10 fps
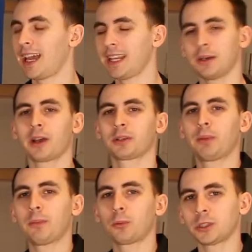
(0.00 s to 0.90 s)
any Irish
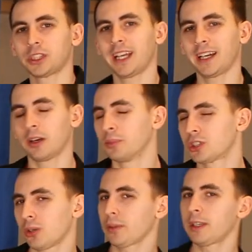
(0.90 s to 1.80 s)
people watching that, I'm
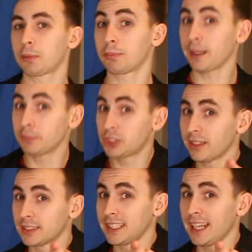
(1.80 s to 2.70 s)
sorry, but blame
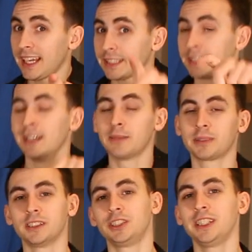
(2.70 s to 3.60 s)
Chelsea Lagan
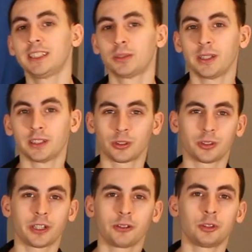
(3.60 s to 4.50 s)
because she's the one that sort
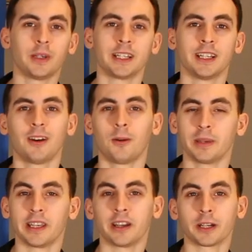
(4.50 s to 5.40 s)
of coached me on
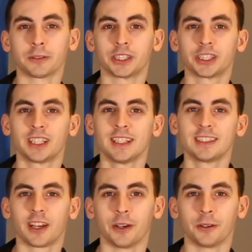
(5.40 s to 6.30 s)
being Irish.
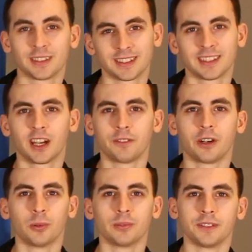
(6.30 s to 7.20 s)
So, her
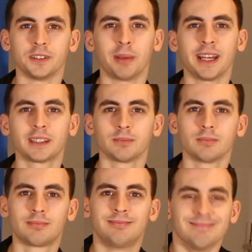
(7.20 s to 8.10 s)
fault if it's bad.
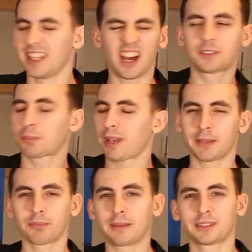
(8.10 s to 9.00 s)
Loved
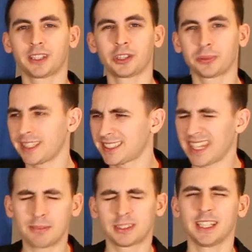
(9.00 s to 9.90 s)
playing Bram Stoker in this,
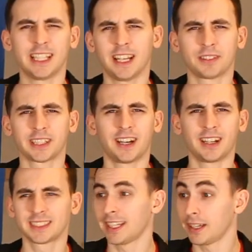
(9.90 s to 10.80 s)
absolutely loved the
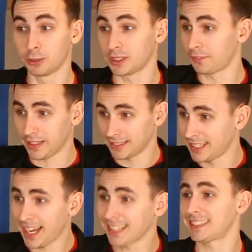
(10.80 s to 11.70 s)
cast, was a
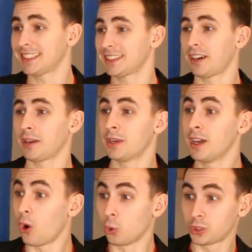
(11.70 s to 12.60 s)
fantastic time.
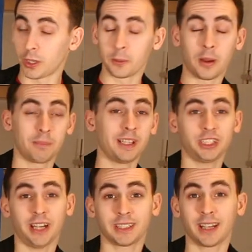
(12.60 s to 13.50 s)
Also, a big
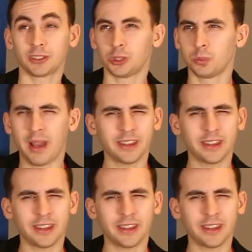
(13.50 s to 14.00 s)
shout out to